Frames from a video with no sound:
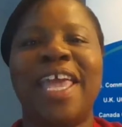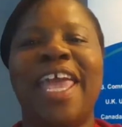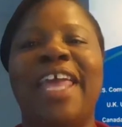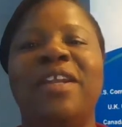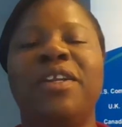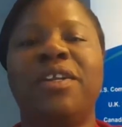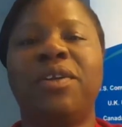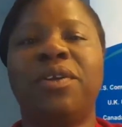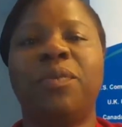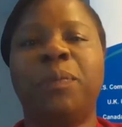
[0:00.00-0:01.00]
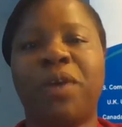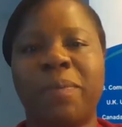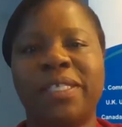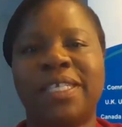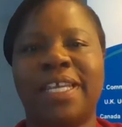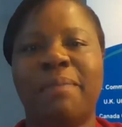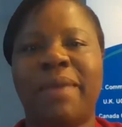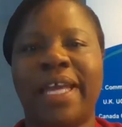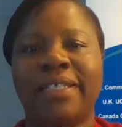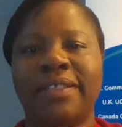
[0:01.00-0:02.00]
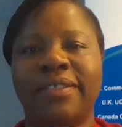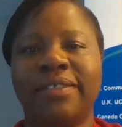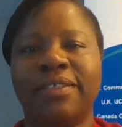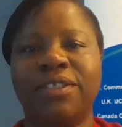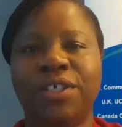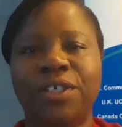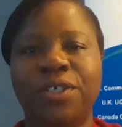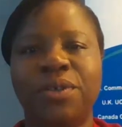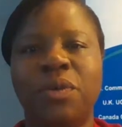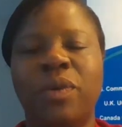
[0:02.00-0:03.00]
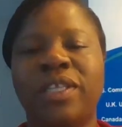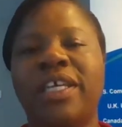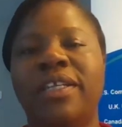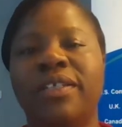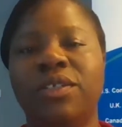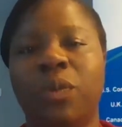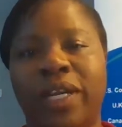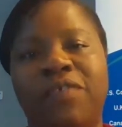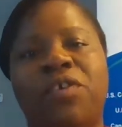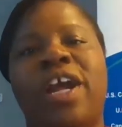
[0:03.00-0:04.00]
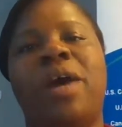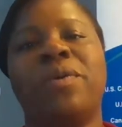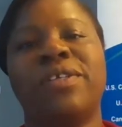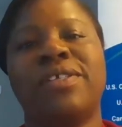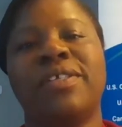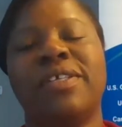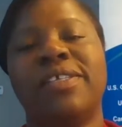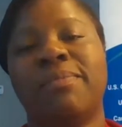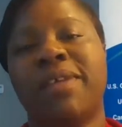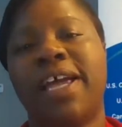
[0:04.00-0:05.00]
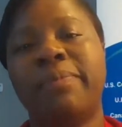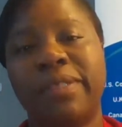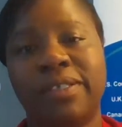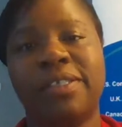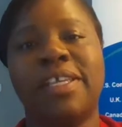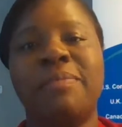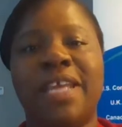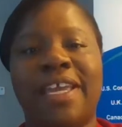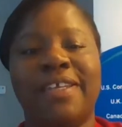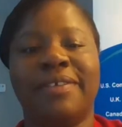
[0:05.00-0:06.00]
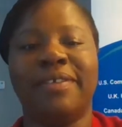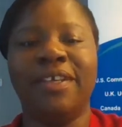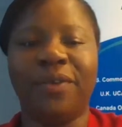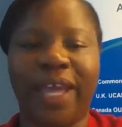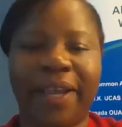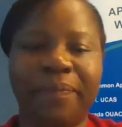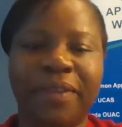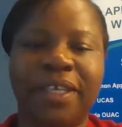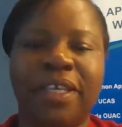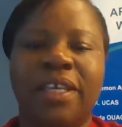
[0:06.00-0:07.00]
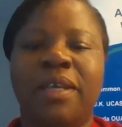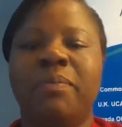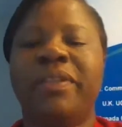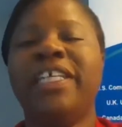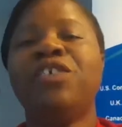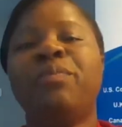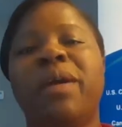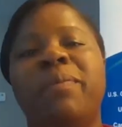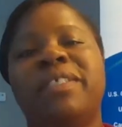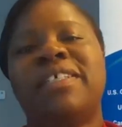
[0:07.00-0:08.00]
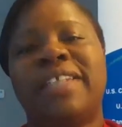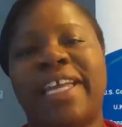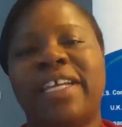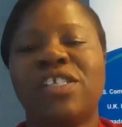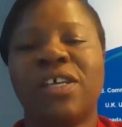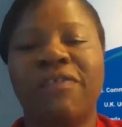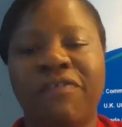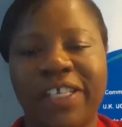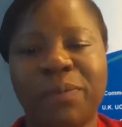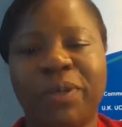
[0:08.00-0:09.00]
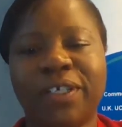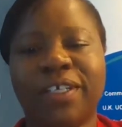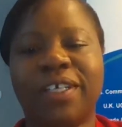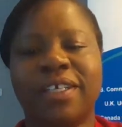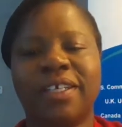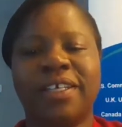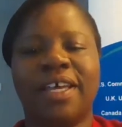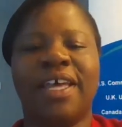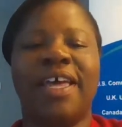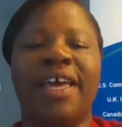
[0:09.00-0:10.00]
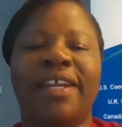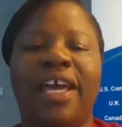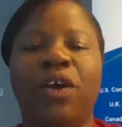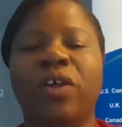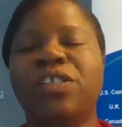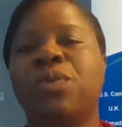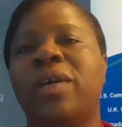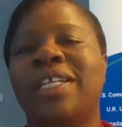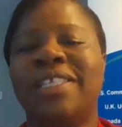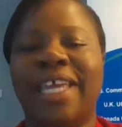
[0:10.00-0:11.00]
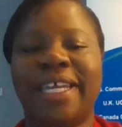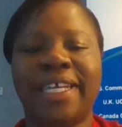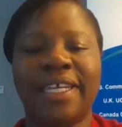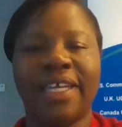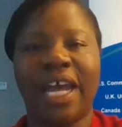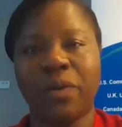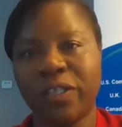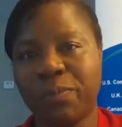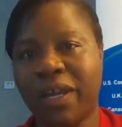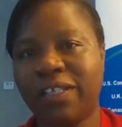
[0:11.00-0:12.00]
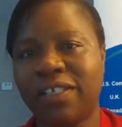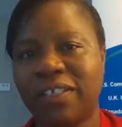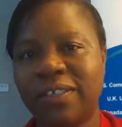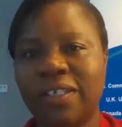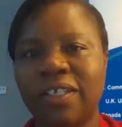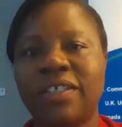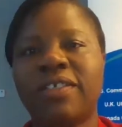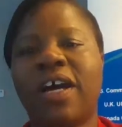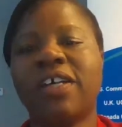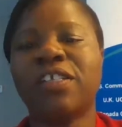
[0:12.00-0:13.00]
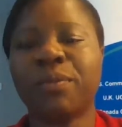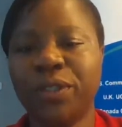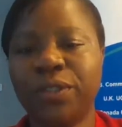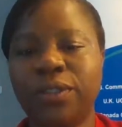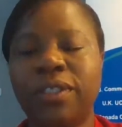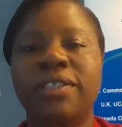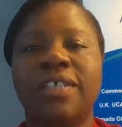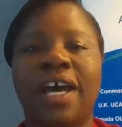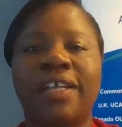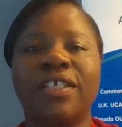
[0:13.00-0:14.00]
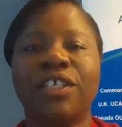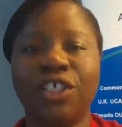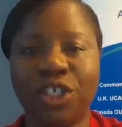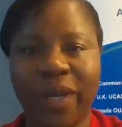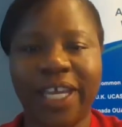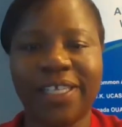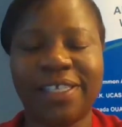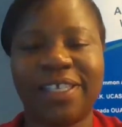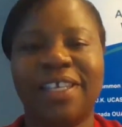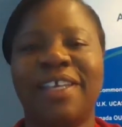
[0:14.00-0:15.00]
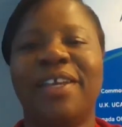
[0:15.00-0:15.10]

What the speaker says: And we promise to get back to you within 24 hours, sometimes the same day. Okay. Please remember to like us on Facebook, And I also want to thank our sponsor, toxicmoon.us.